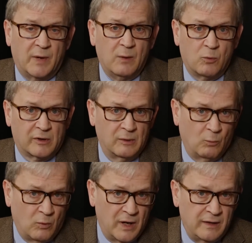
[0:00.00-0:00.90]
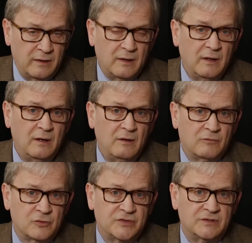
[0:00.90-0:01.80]
might work at one
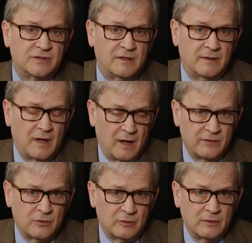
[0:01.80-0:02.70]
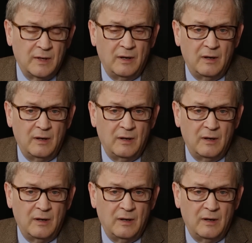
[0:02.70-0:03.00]
versus another,